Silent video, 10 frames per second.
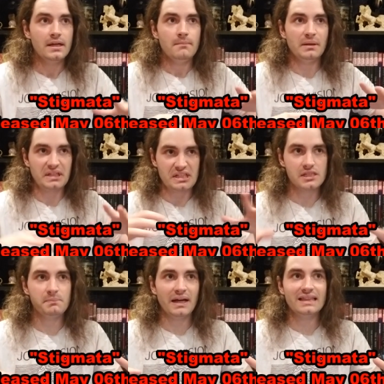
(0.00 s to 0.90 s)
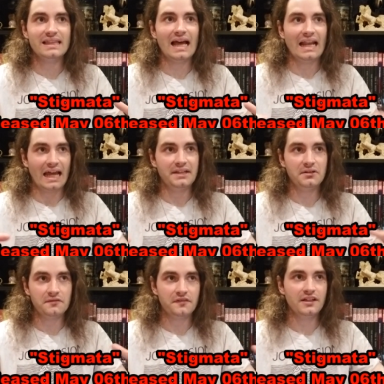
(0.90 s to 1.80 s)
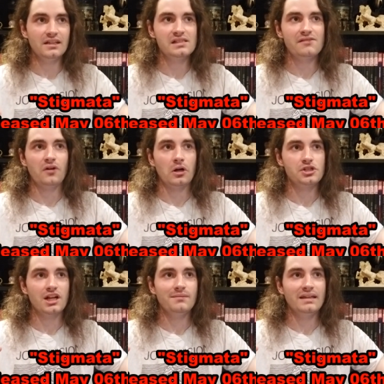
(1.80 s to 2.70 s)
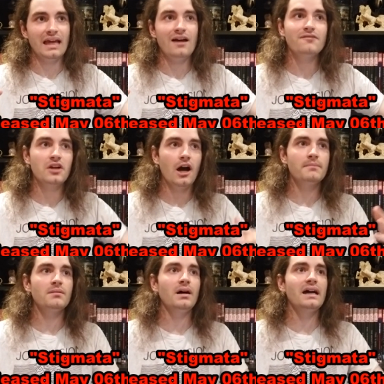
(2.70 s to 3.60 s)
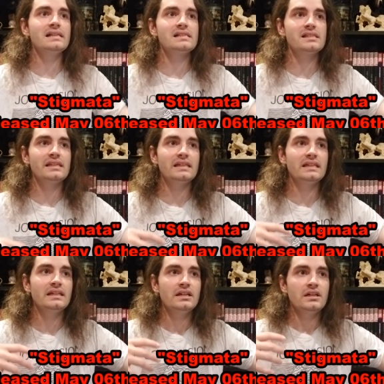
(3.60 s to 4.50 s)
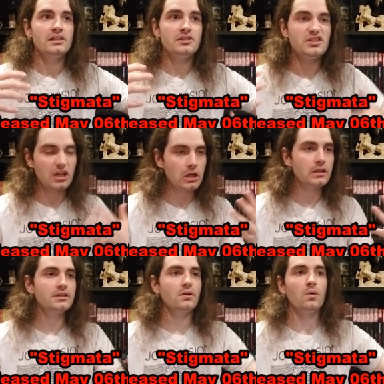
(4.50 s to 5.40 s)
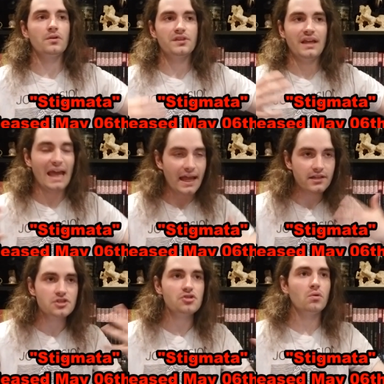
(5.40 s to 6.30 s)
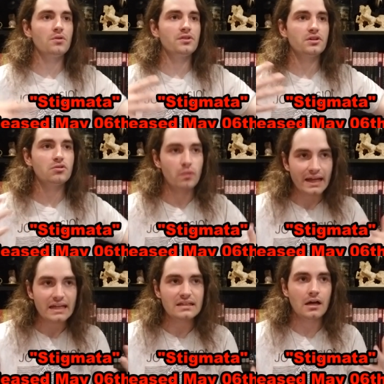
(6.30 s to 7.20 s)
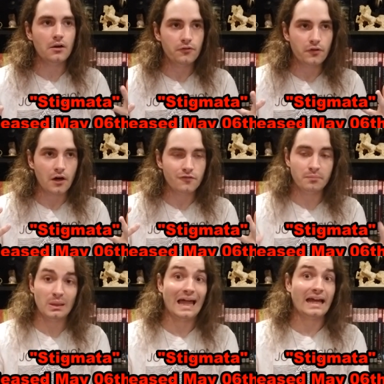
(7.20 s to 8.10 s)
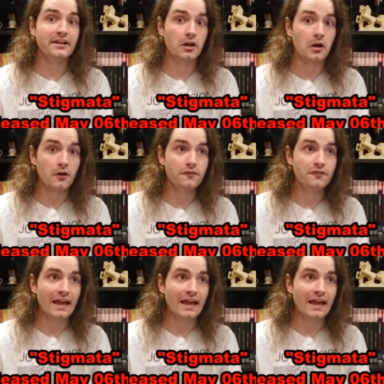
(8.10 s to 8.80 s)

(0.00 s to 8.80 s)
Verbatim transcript: but despite that, I don't feel as if Arch Enemy have compromised the dirt or the edge or the grit of, of Black Earth.